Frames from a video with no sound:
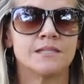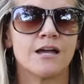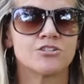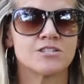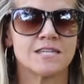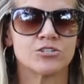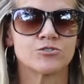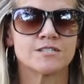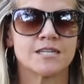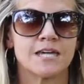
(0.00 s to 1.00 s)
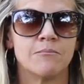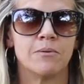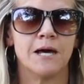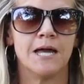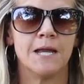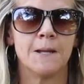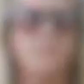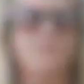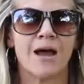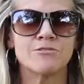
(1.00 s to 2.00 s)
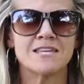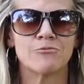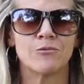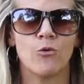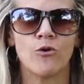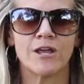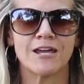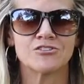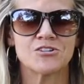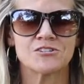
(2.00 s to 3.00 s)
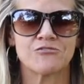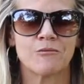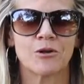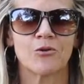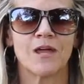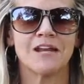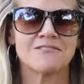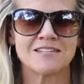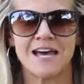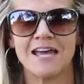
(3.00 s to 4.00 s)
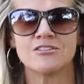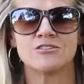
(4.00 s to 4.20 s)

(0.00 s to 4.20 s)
not just interesting, but I would say rewarding, just from a creative side,